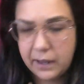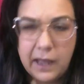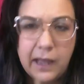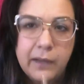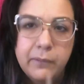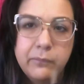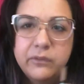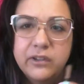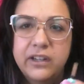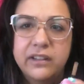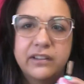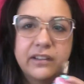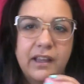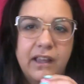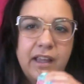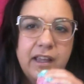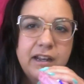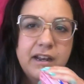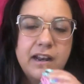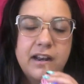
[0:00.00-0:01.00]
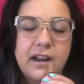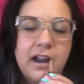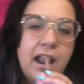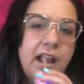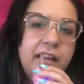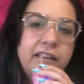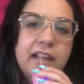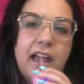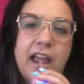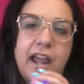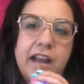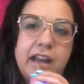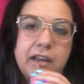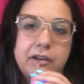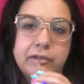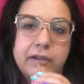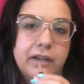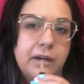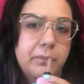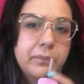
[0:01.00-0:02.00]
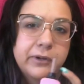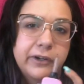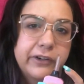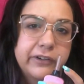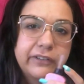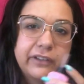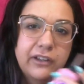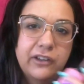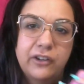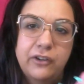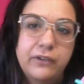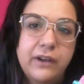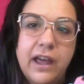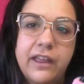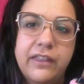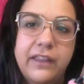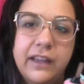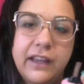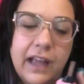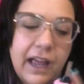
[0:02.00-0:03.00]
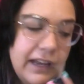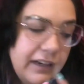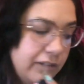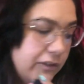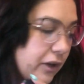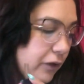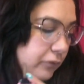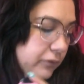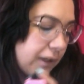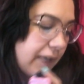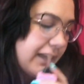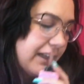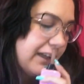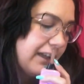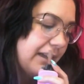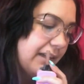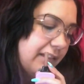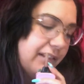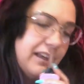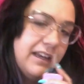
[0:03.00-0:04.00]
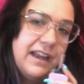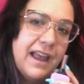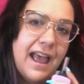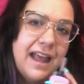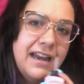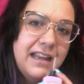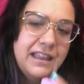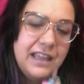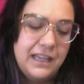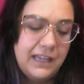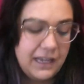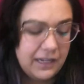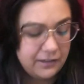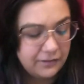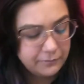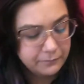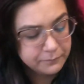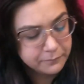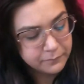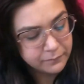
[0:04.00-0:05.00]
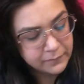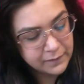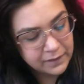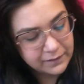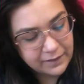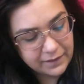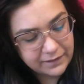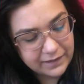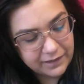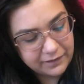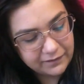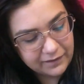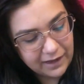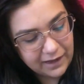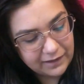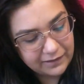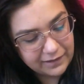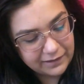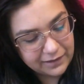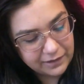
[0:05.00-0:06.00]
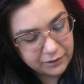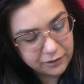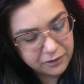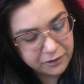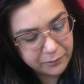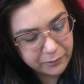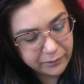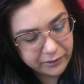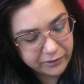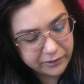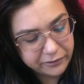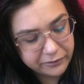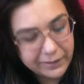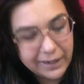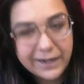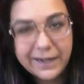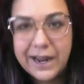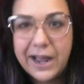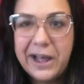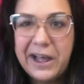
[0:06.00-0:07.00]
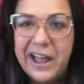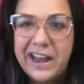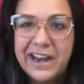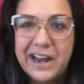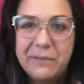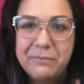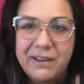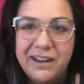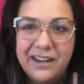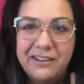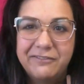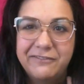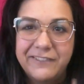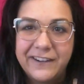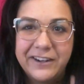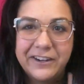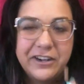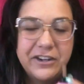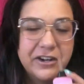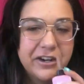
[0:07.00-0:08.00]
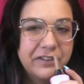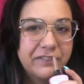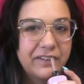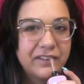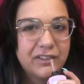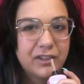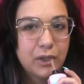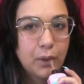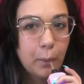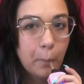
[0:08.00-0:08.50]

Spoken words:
I'm just an anxiety-ridden person, so I don't like seeing anything get, like, it's at like 1/4 right now, and I'm getting very nervous.